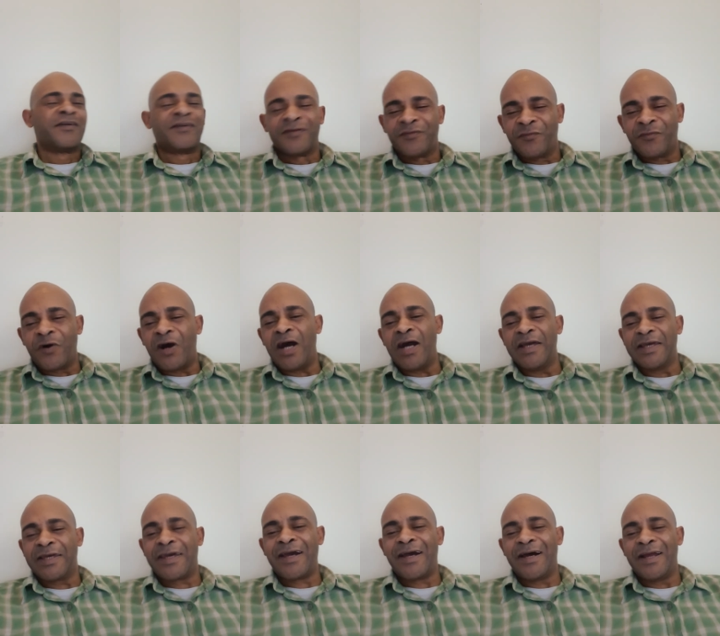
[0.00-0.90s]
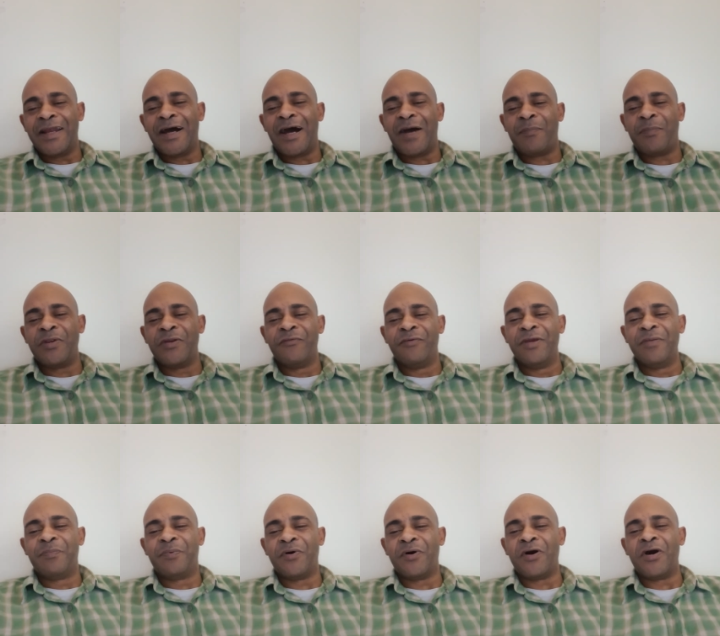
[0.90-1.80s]
What I can happily
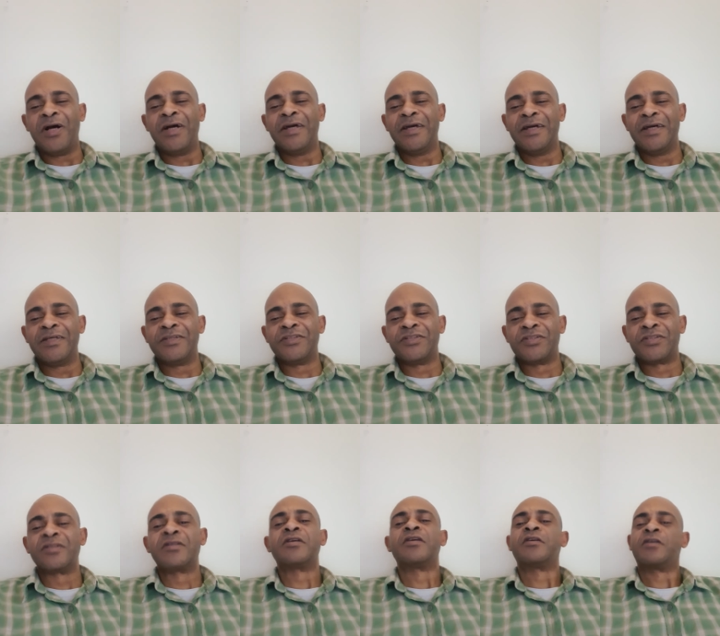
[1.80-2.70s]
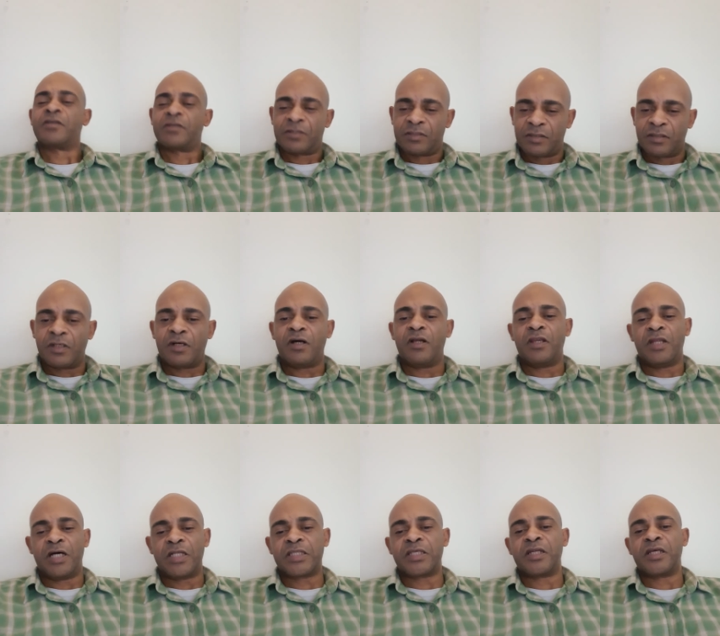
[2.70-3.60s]
report is a
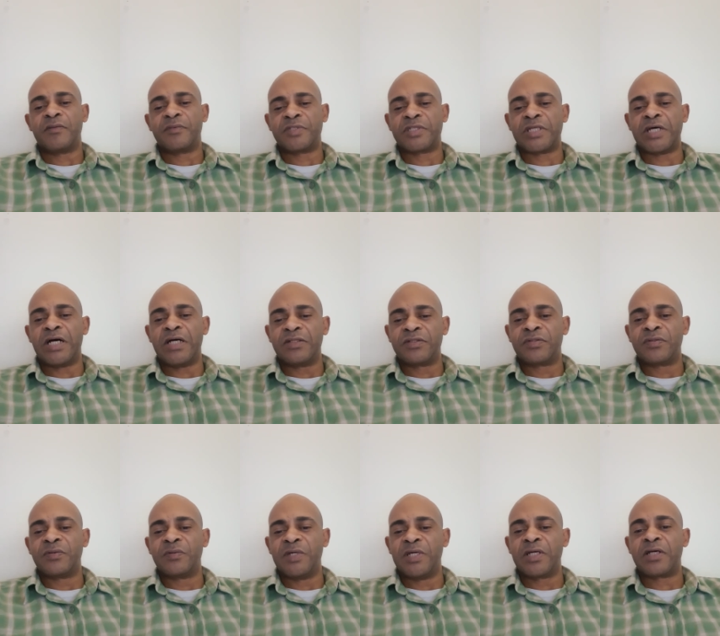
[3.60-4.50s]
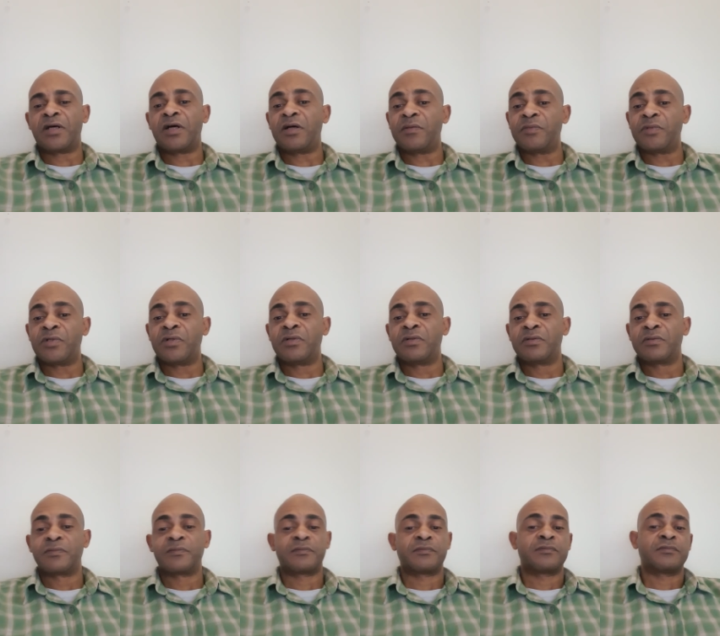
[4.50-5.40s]
lot of them starting to wake up though.
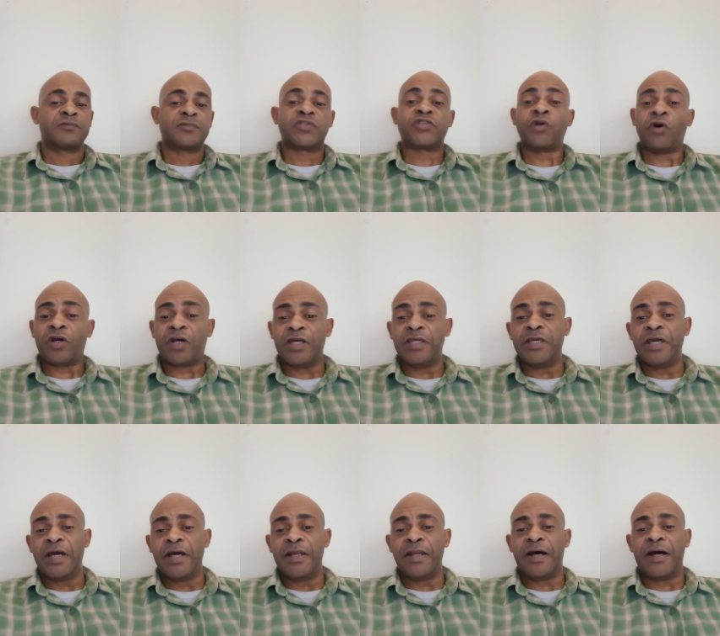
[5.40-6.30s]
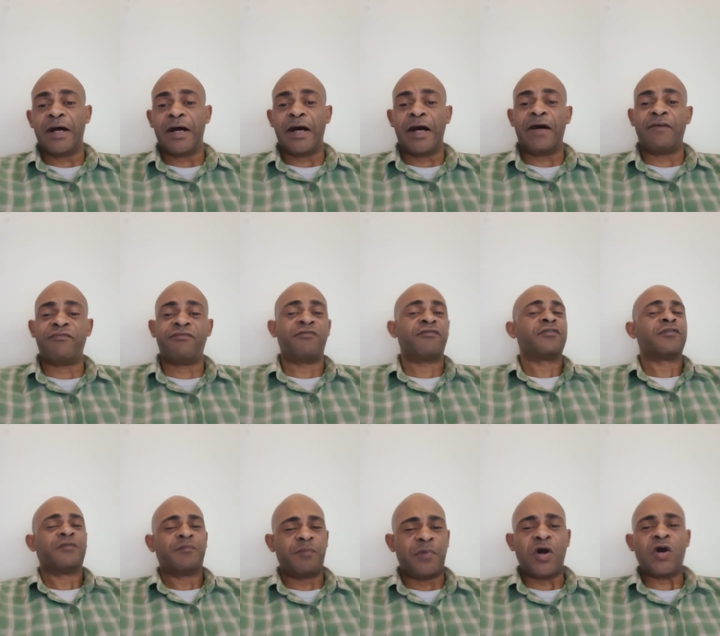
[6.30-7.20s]
Took a year and a half,
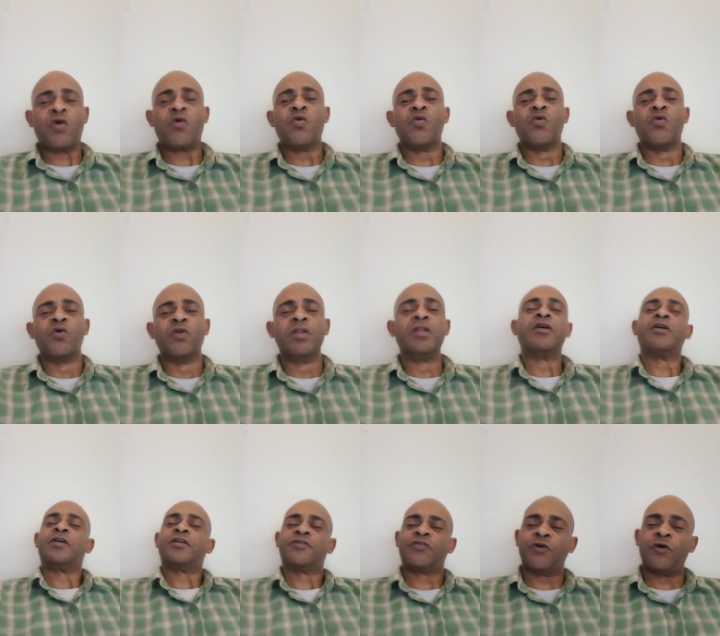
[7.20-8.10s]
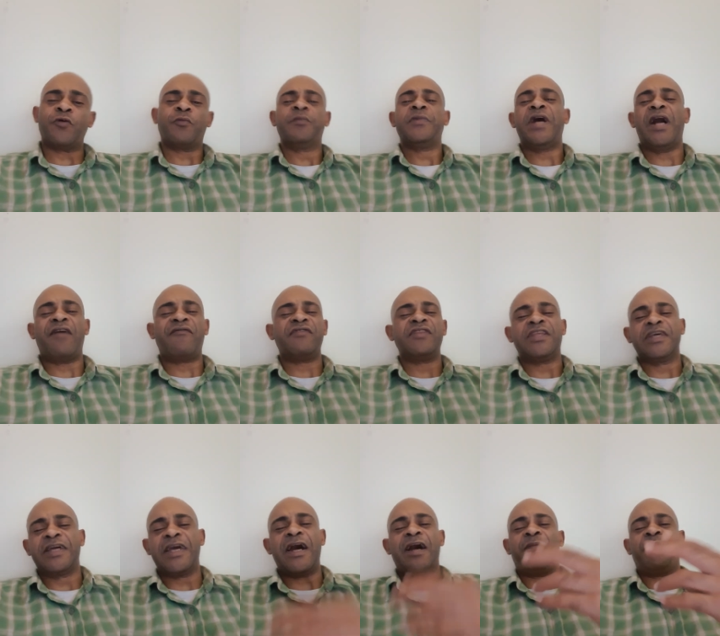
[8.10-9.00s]
but cool. Took me having to
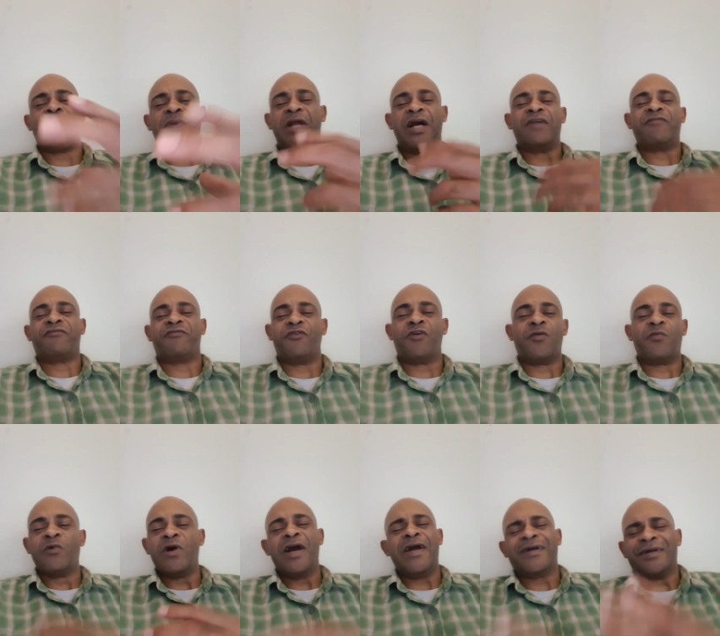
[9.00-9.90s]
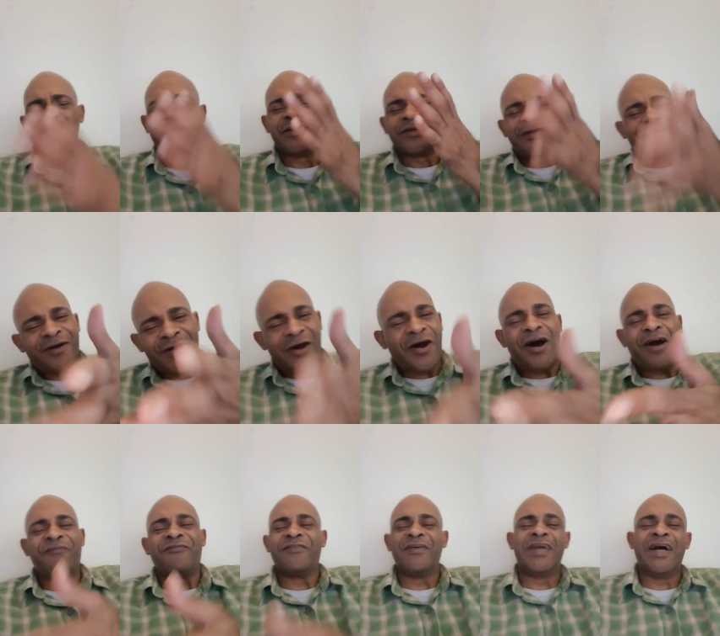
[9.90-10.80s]
get a platform where I could
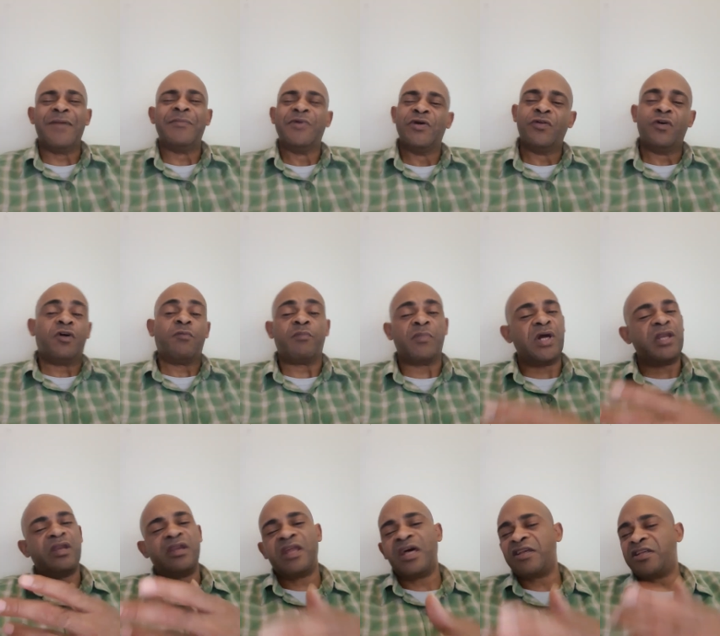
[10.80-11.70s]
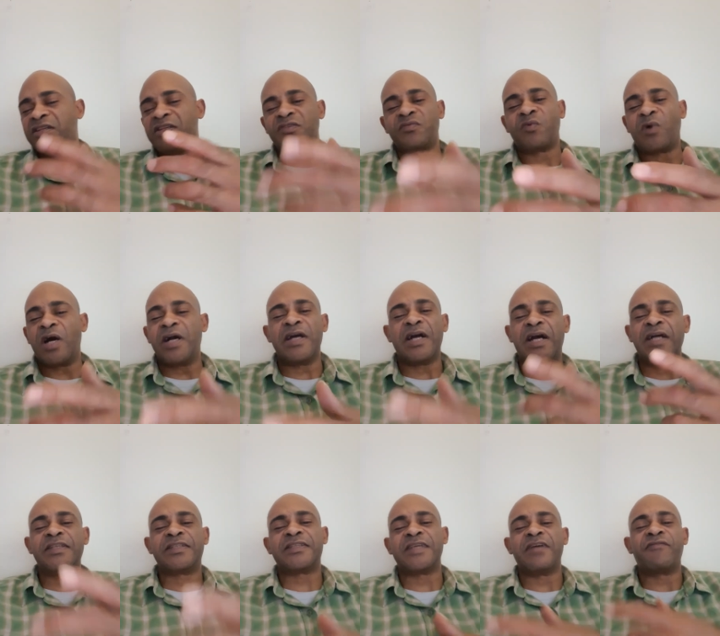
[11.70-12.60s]
offer them. But this is why
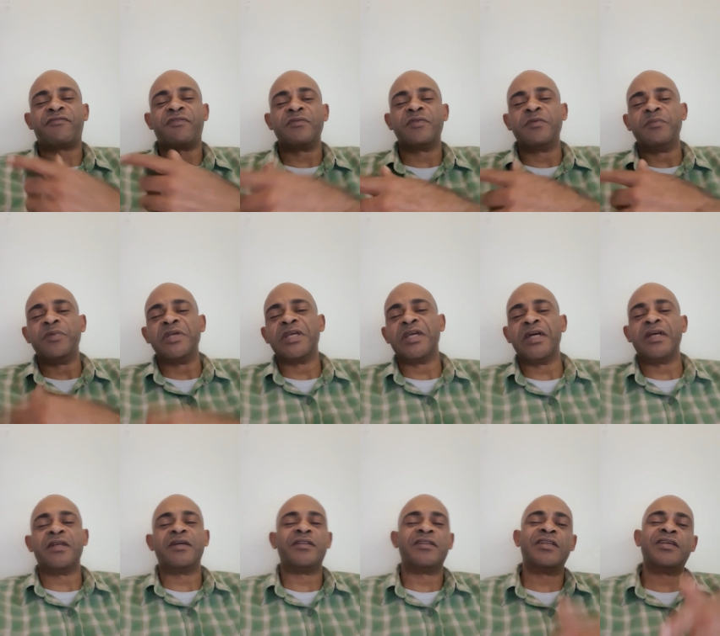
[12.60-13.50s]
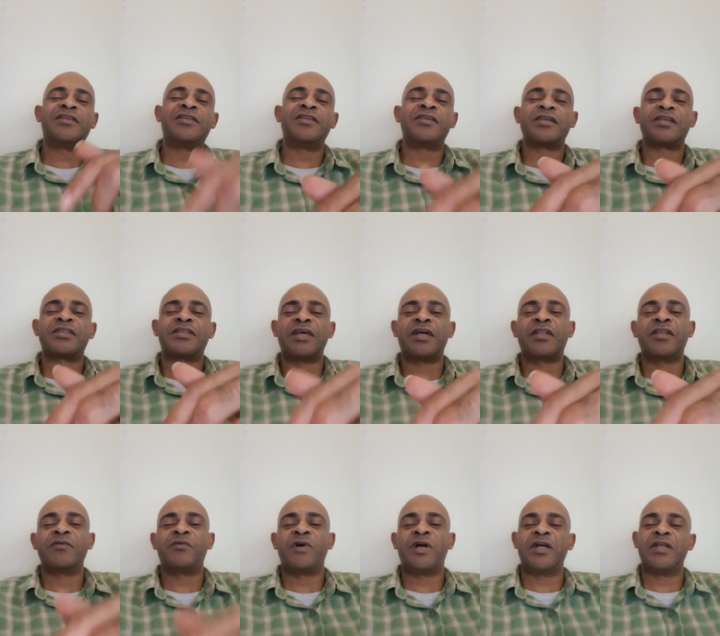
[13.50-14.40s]
I said from the beginning, this is
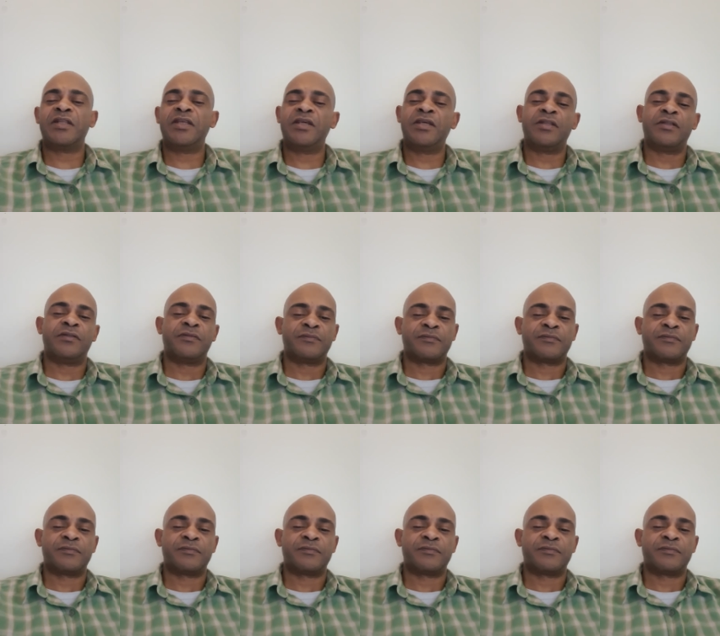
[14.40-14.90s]
exactly what I need.